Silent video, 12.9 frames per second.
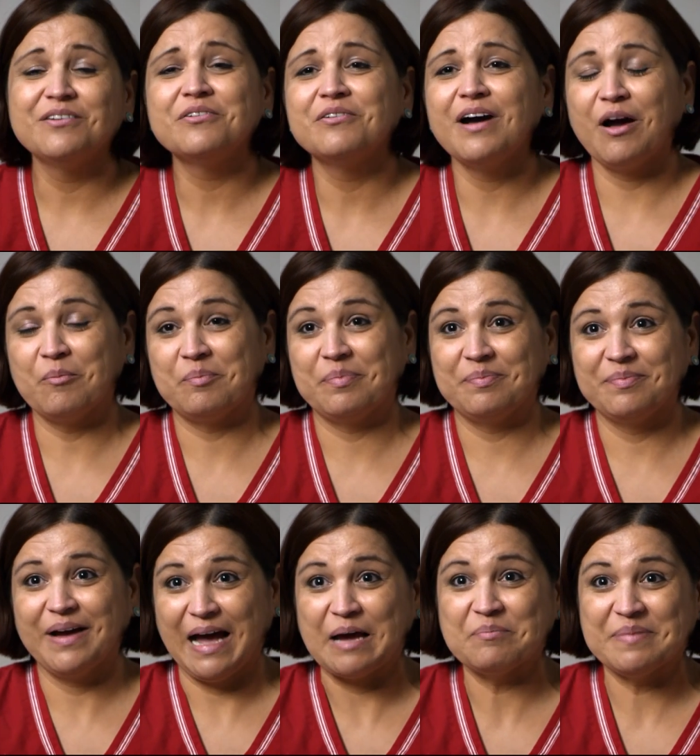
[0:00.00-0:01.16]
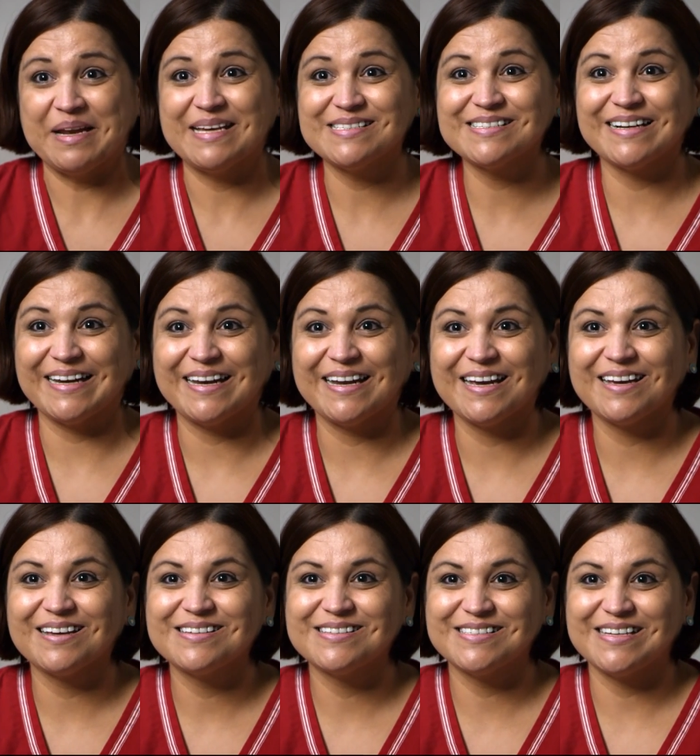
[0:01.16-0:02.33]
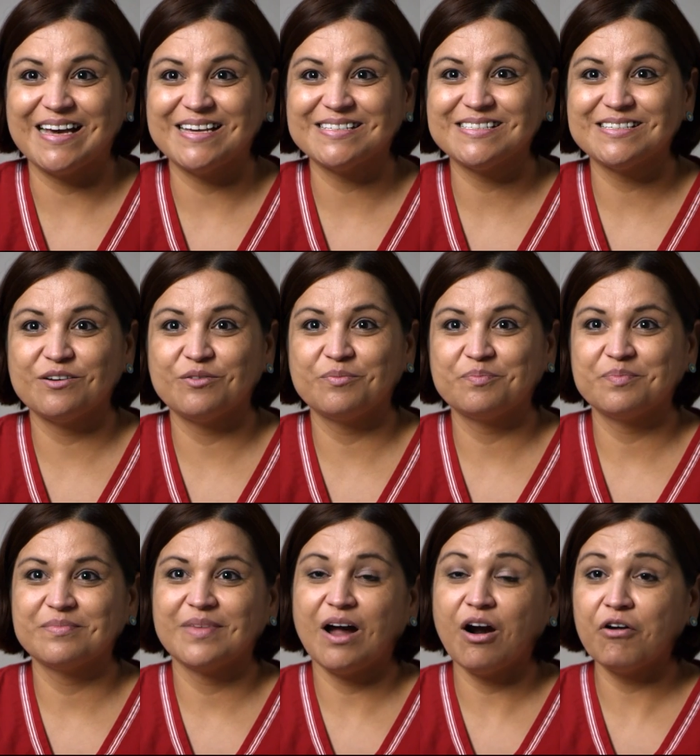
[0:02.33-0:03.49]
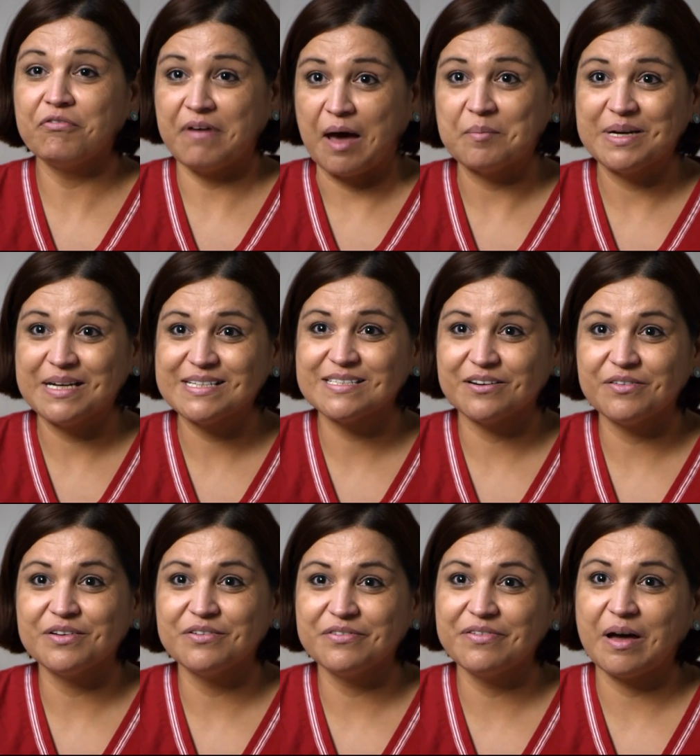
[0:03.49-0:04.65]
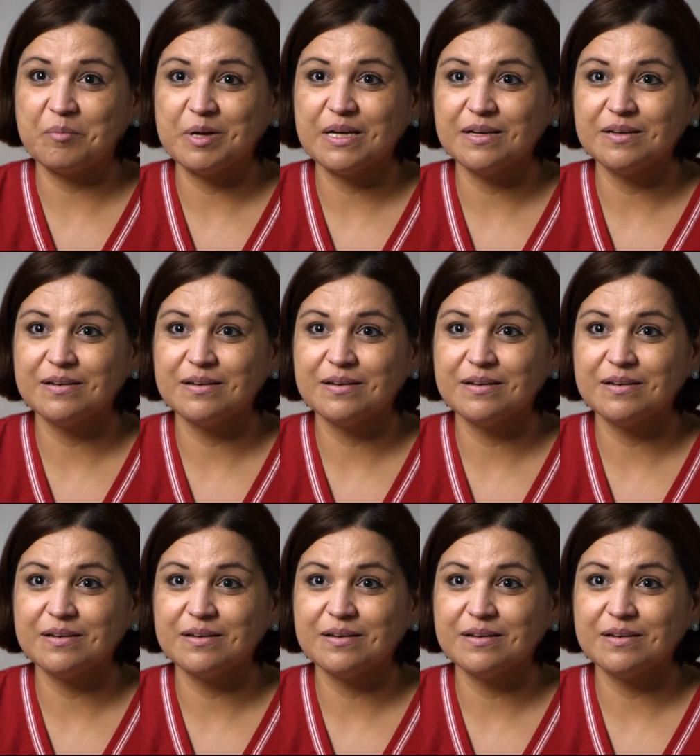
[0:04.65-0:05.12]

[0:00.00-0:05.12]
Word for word: know how High Plains Clinic says, our family serving your family?